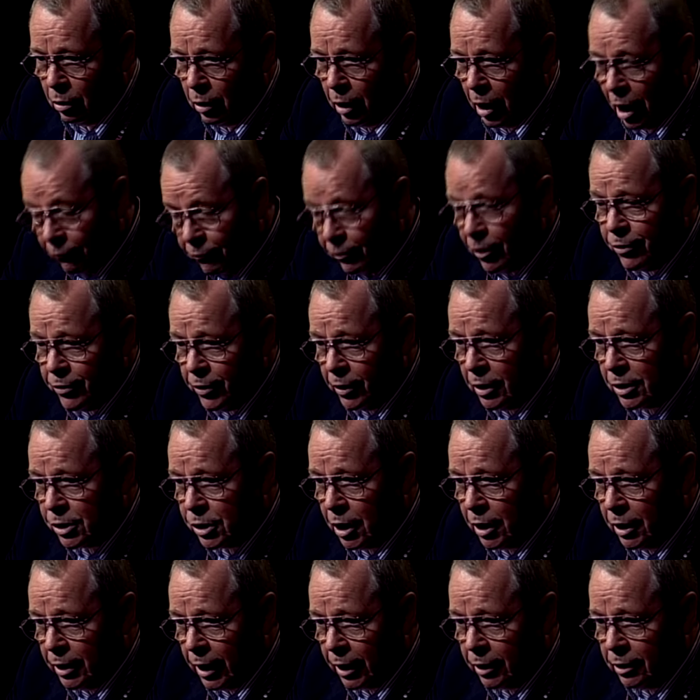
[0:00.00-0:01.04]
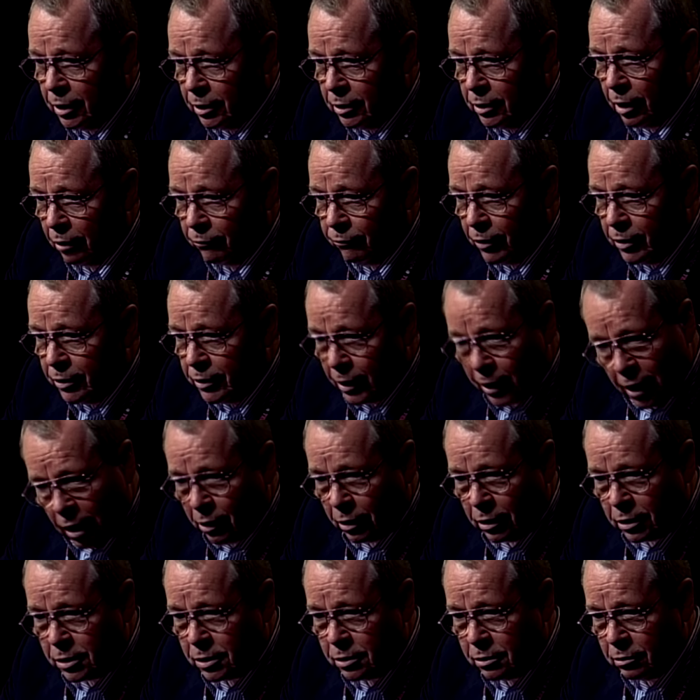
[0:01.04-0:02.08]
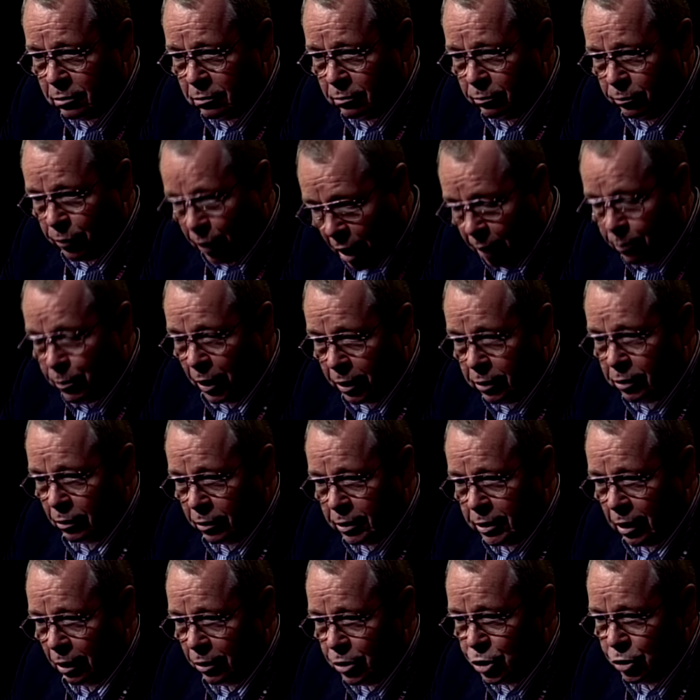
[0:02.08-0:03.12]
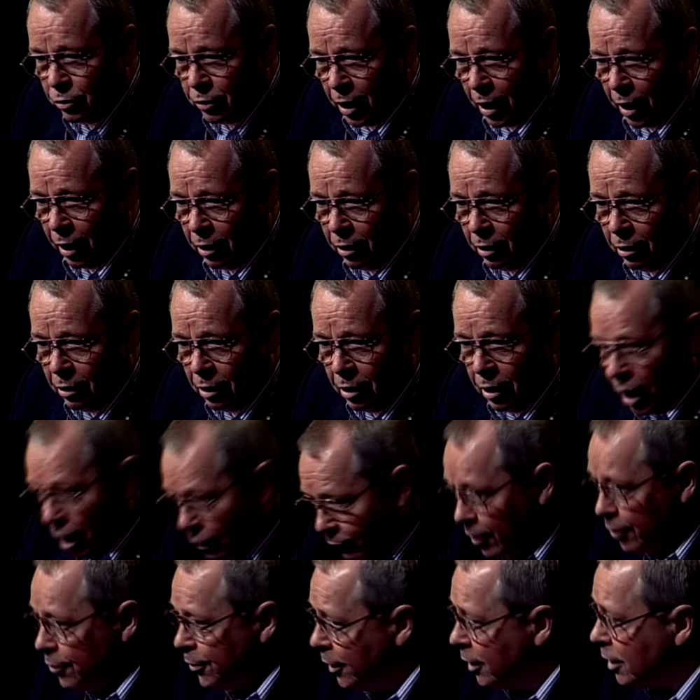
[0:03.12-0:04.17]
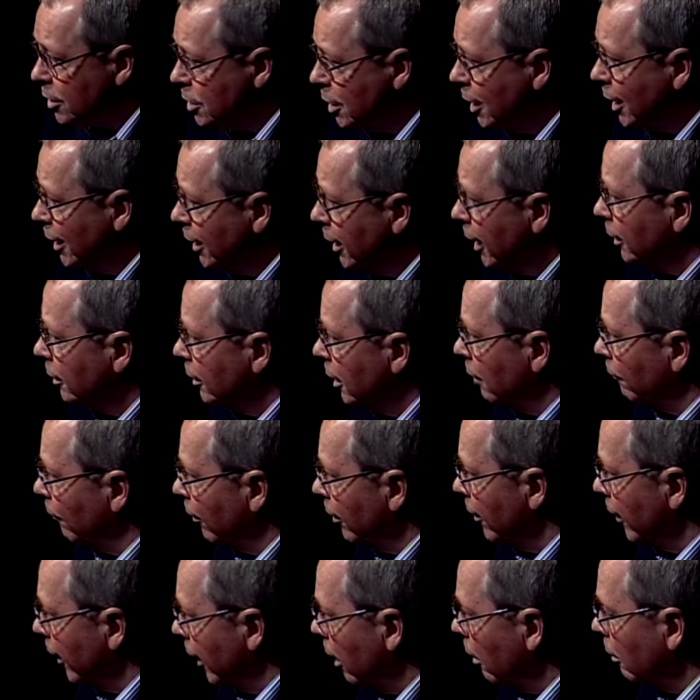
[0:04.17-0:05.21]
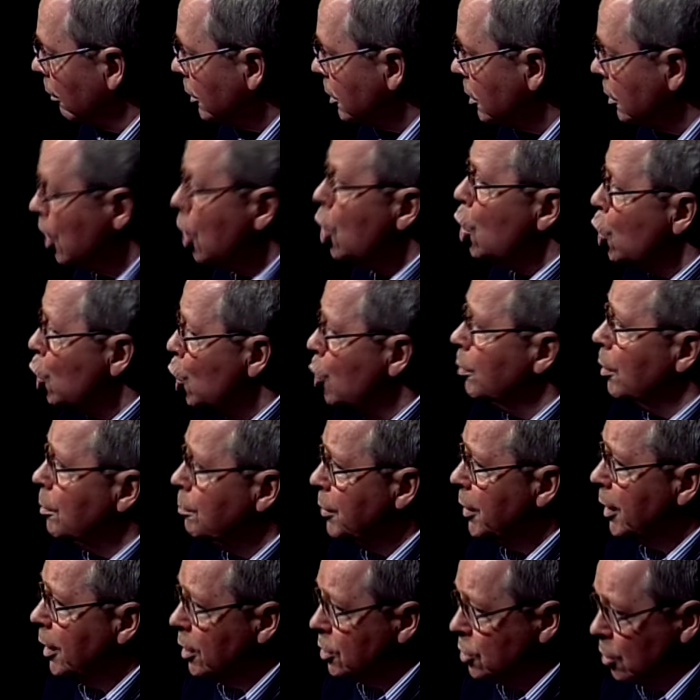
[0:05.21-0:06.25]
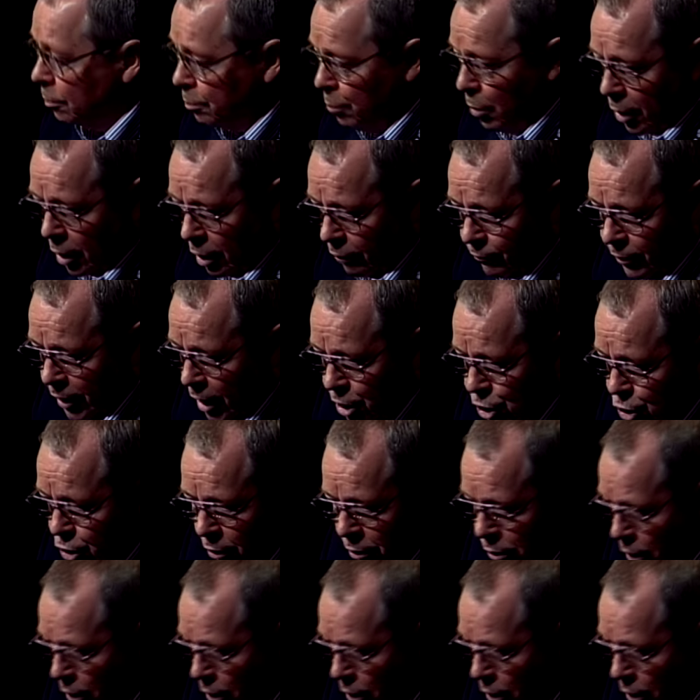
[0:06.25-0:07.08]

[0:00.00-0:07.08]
Everything is connected to everything else. Bob Hunter tells you that. Everything is connected to everything else. Human beings are part of nature,